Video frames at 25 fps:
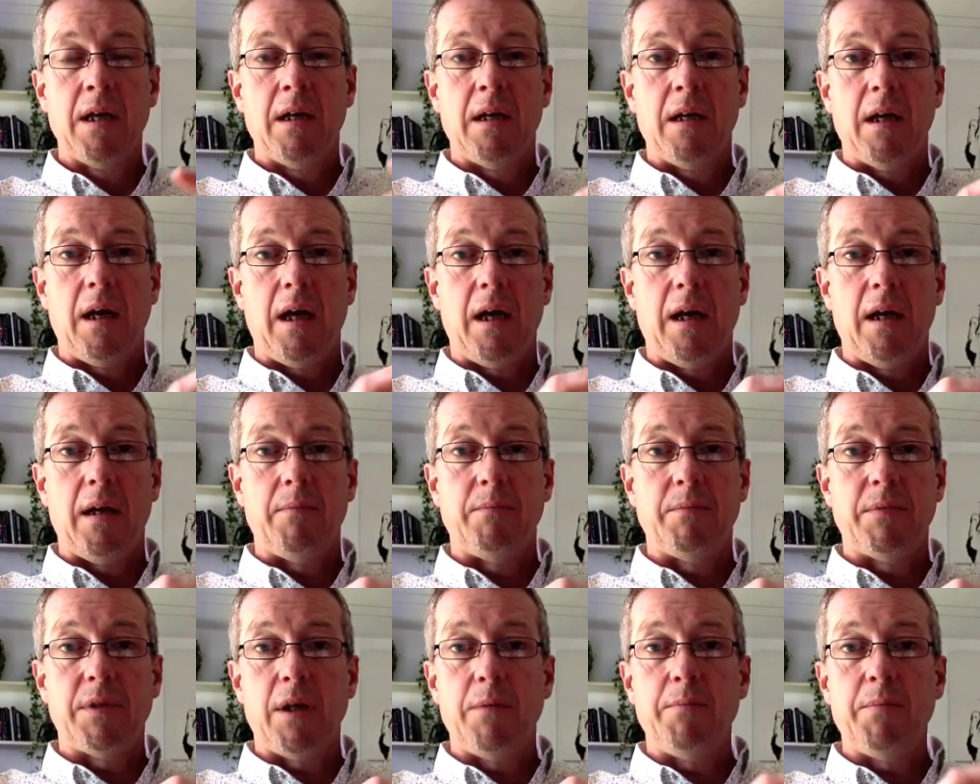
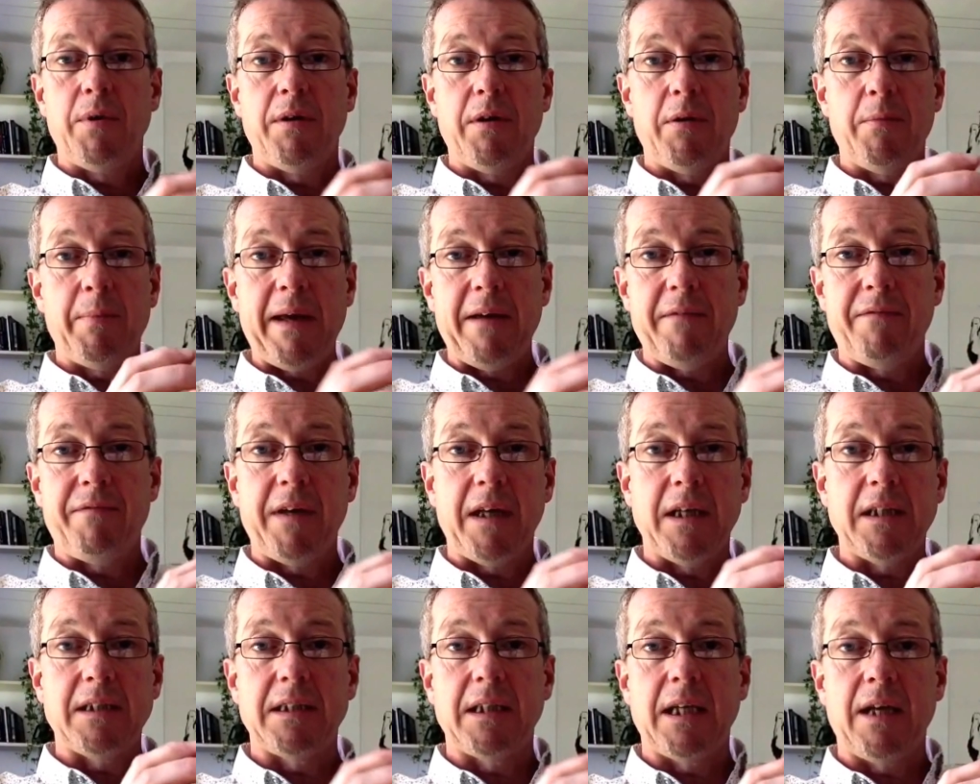Um, don't bother about
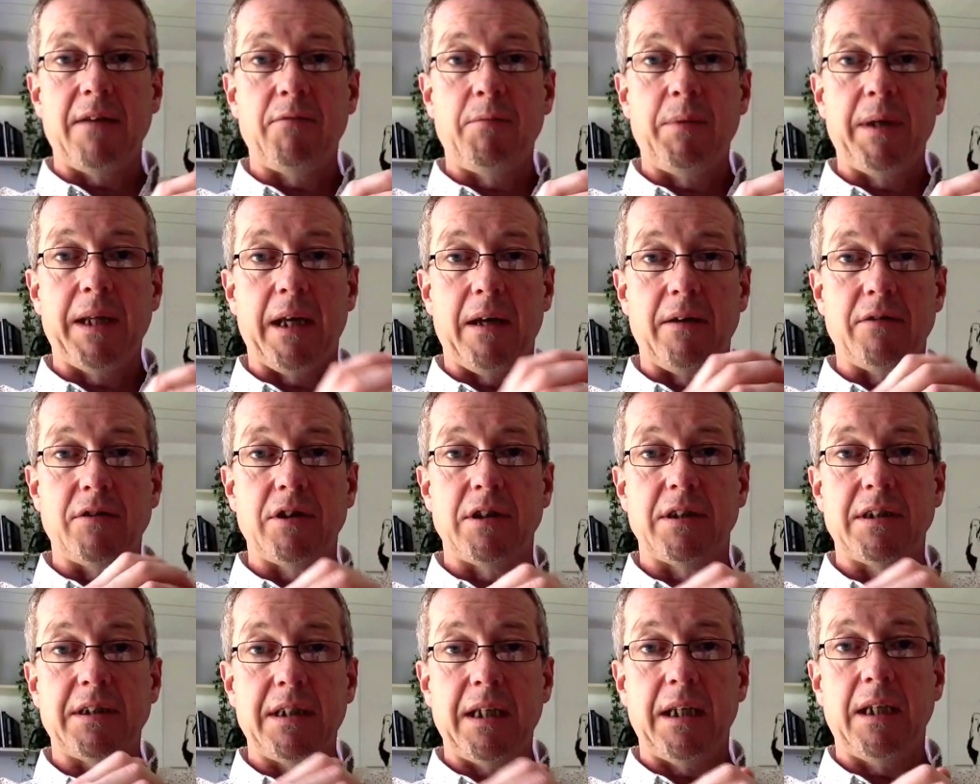fixing everybody else,
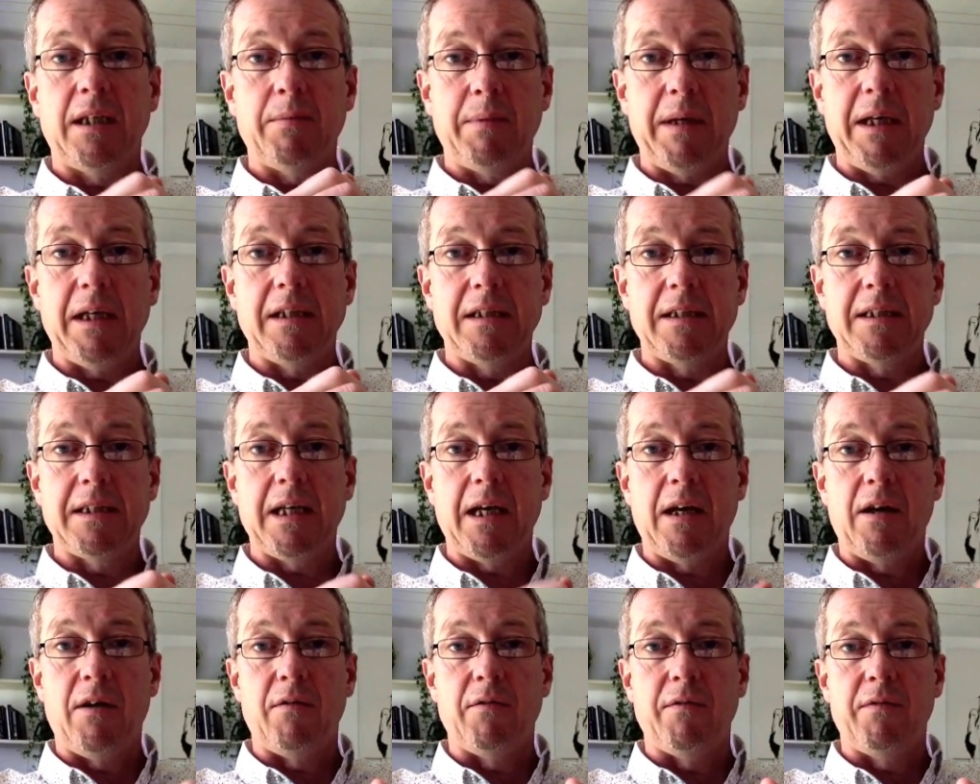just think about
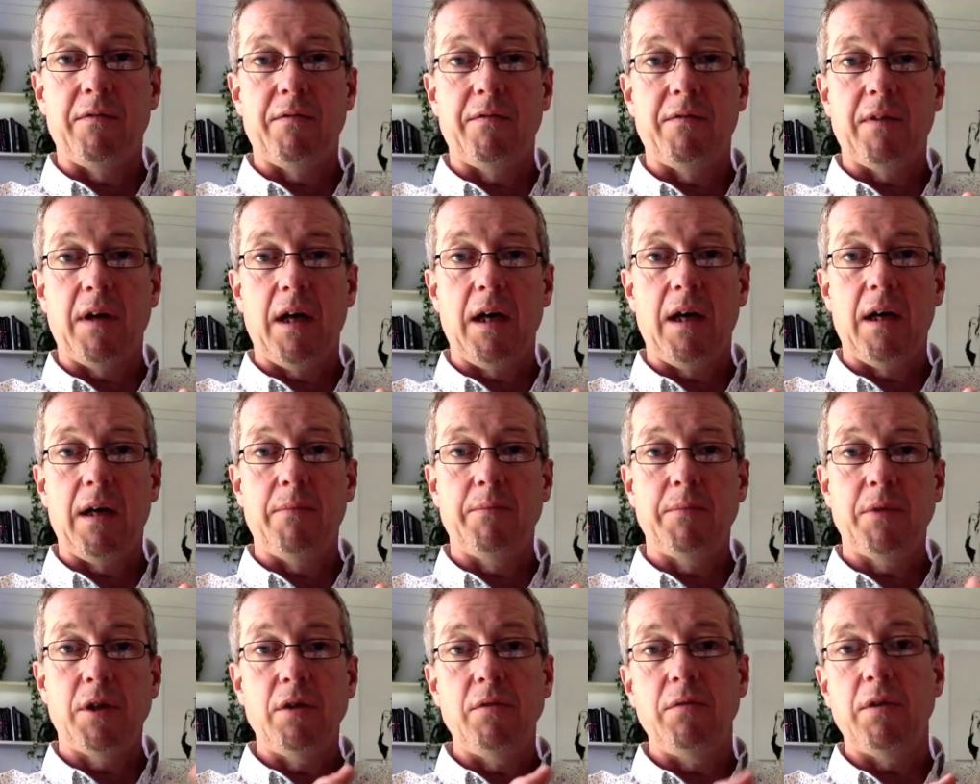yourself. Um,
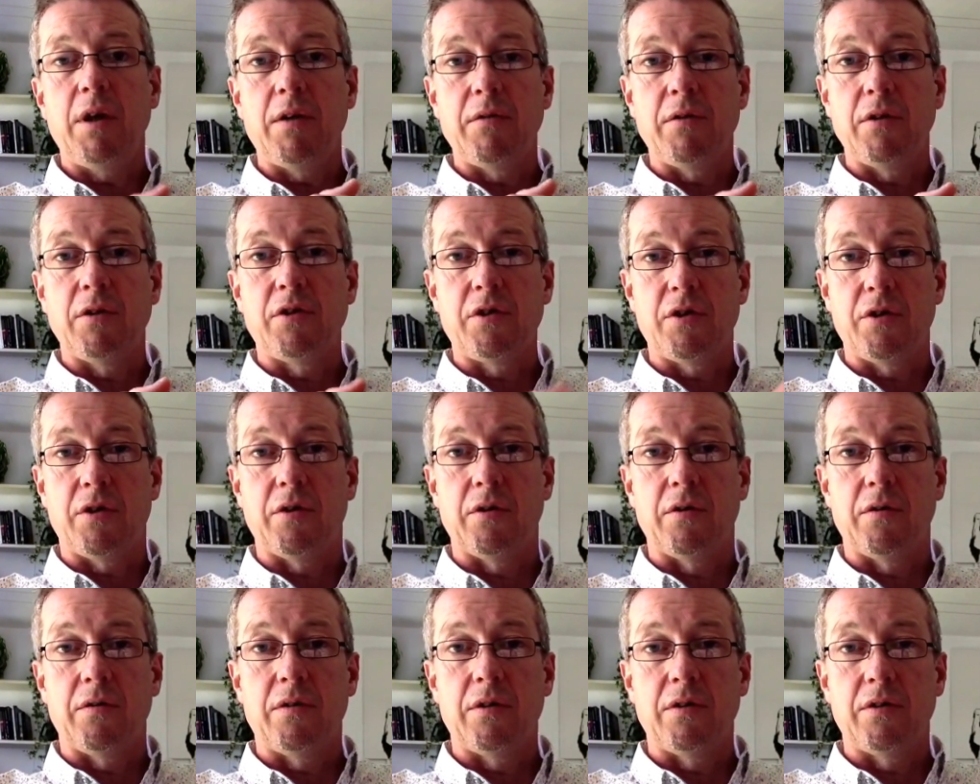you know the
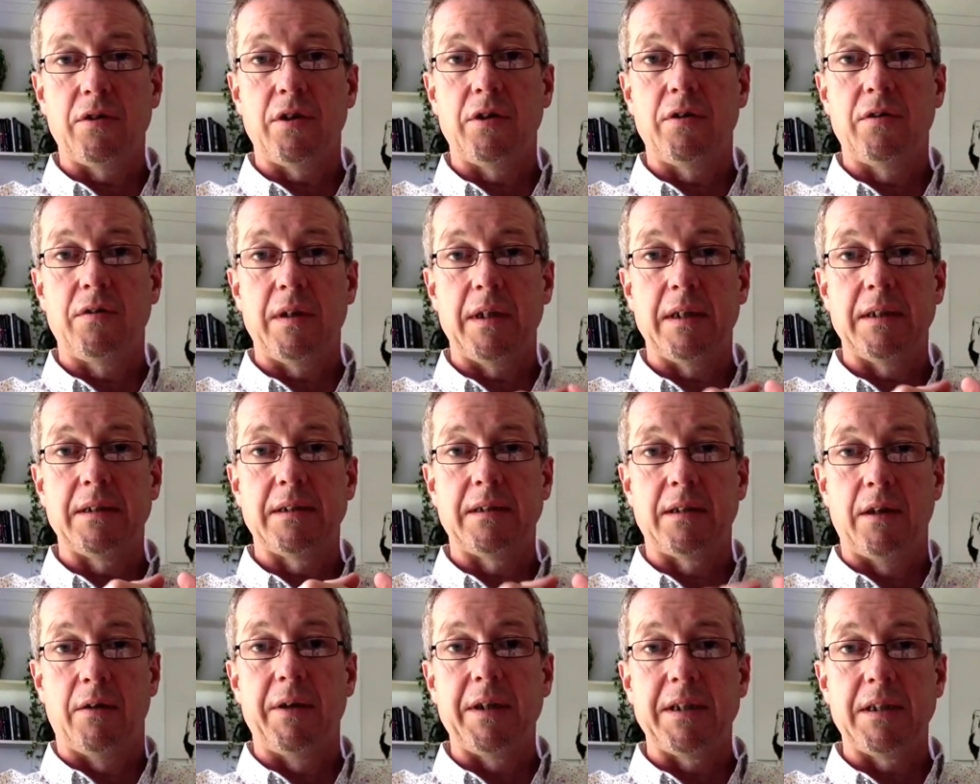truth. The truth is
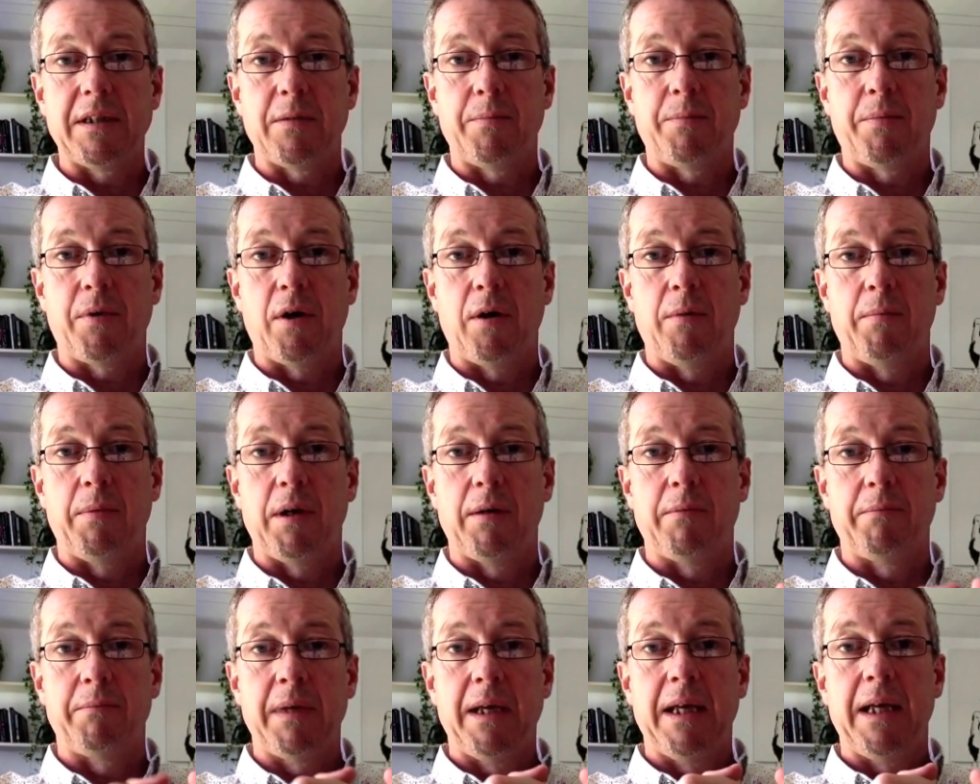there is a
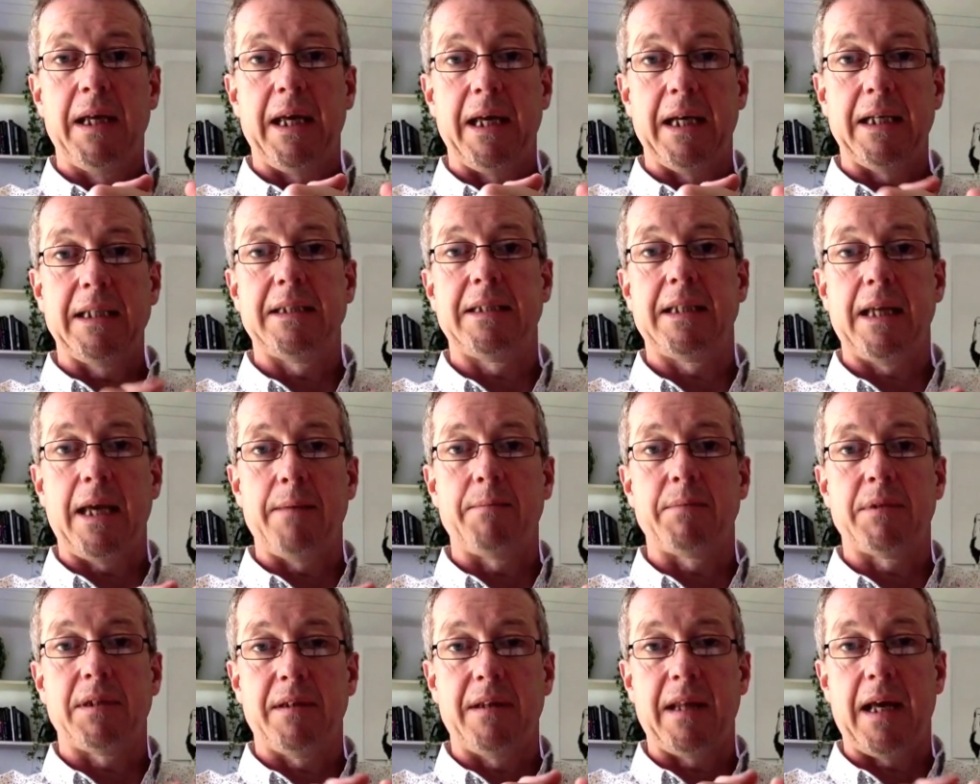problem,
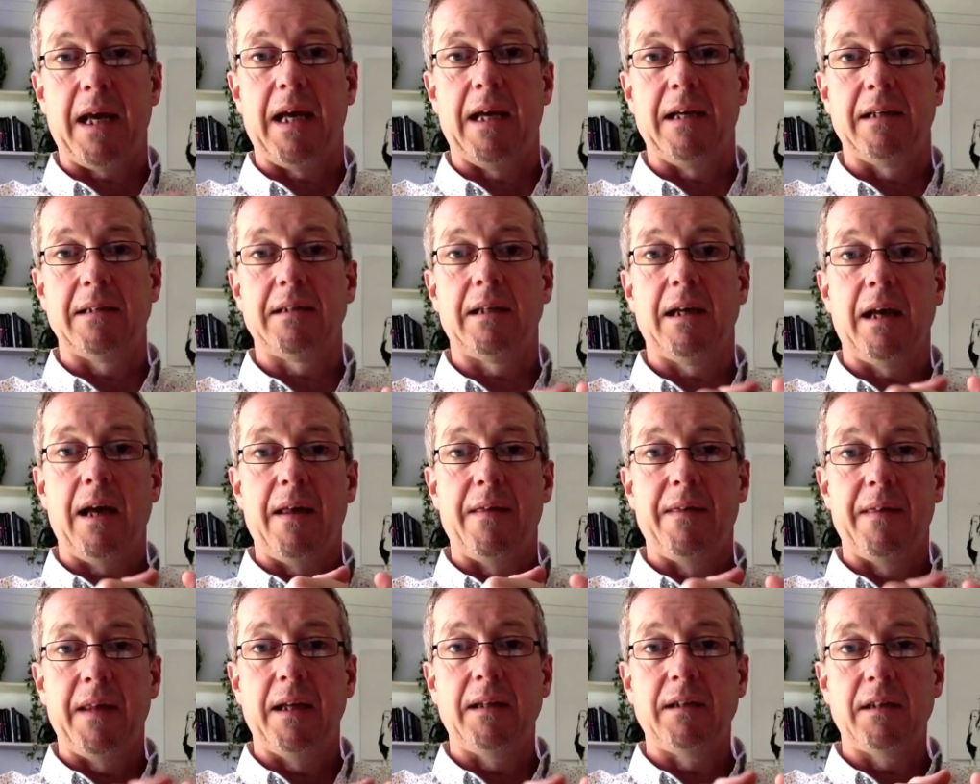accept that,
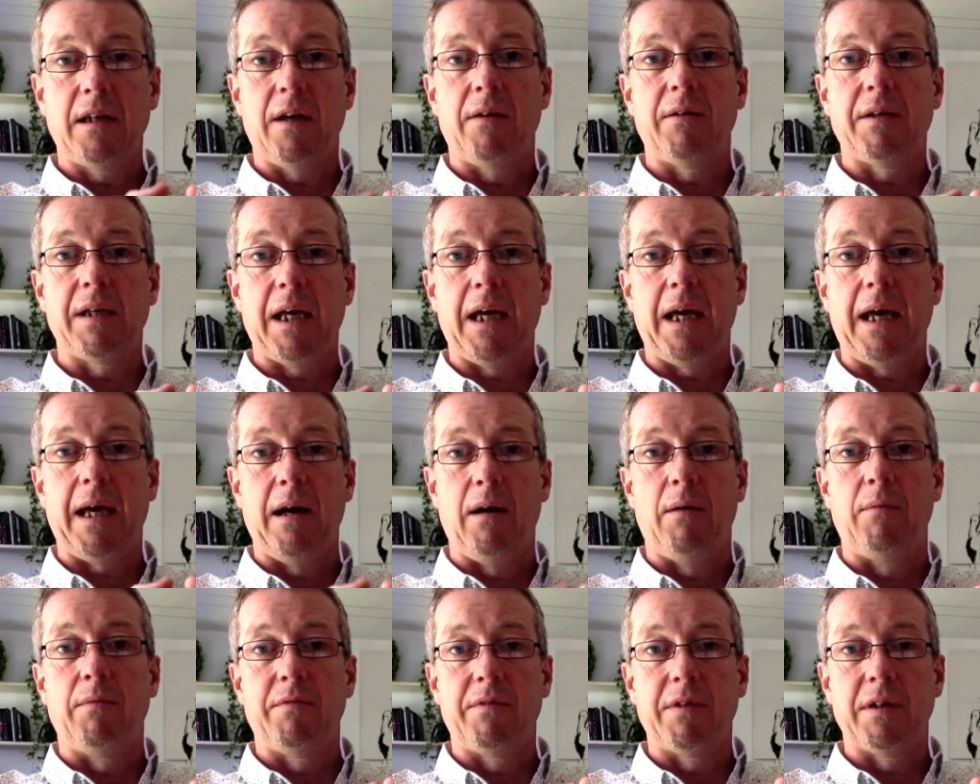then go and get
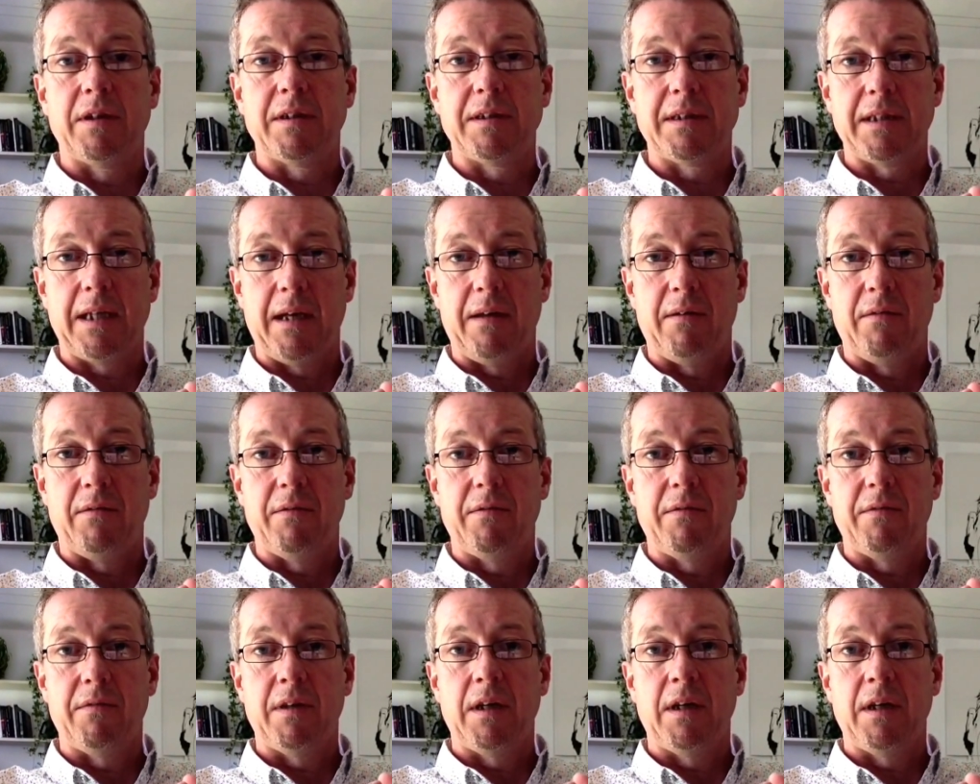help for yourself.